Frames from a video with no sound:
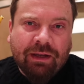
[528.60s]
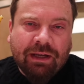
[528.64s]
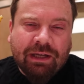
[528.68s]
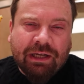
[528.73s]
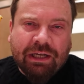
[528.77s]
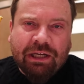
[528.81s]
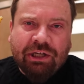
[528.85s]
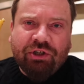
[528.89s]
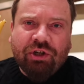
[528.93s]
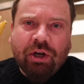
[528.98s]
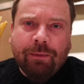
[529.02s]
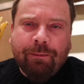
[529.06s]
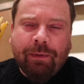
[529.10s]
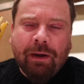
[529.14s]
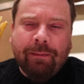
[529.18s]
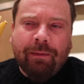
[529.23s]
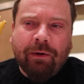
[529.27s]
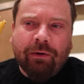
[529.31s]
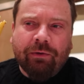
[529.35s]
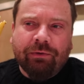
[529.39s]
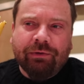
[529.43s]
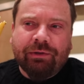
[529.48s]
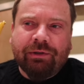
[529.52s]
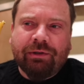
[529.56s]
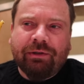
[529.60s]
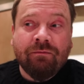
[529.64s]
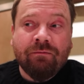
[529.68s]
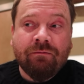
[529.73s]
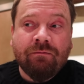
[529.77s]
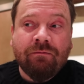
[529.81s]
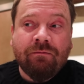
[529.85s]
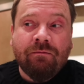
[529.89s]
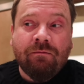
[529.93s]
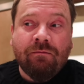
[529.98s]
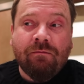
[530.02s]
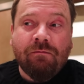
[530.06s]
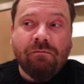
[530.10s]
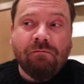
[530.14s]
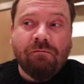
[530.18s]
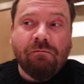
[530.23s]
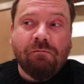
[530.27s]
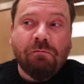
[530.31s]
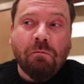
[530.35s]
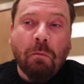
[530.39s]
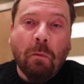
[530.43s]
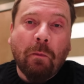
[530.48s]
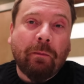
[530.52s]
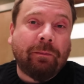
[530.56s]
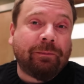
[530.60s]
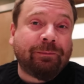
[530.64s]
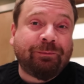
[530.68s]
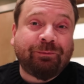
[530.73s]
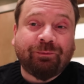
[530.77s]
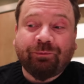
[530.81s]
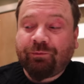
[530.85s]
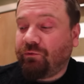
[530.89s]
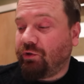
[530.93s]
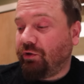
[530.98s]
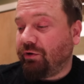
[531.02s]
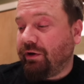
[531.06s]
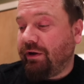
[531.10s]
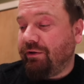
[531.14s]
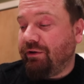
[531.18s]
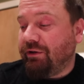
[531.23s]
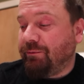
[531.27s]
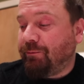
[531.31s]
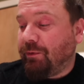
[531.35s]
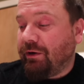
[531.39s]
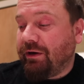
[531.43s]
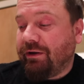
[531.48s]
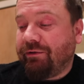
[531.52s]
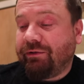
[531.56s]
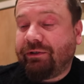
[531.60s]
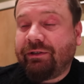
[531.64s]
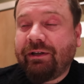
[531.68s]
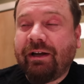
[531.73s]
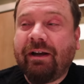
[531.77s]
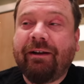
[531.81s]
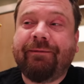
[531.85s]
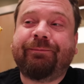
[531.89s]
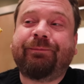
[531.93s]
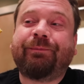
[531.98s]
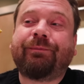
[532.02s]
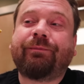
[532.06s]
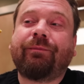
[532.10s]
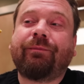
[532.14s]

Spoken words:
Ishkabibbles. Don't know how you pronounce that.